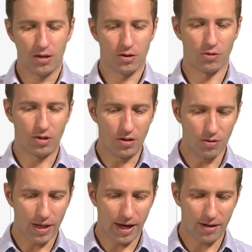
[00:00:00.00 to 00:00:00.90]
So to
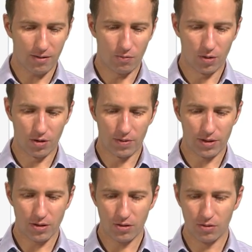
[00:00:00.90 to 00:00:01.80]
do that, we're
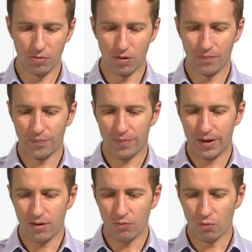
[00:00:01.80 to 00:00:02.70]
going to
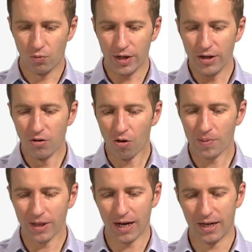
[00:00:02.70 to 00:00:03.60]

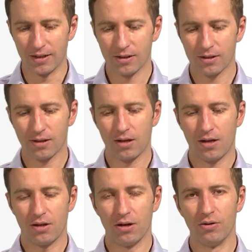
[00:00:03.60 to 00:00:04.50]
renormalize
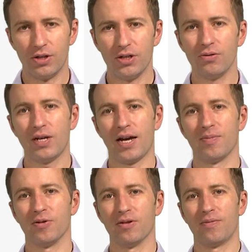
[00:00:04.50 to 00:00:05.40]
the OTU
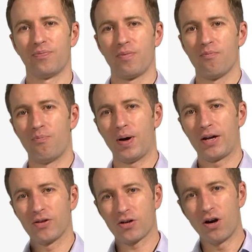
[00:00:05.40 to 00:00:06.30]
table
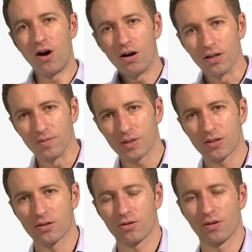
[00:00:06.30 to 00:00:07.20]
by the
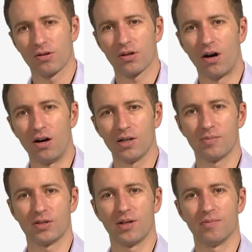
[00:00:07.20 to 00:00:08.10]
columns so that the
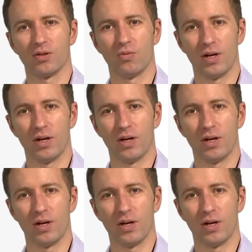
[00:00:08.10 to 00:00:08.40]
columns sum to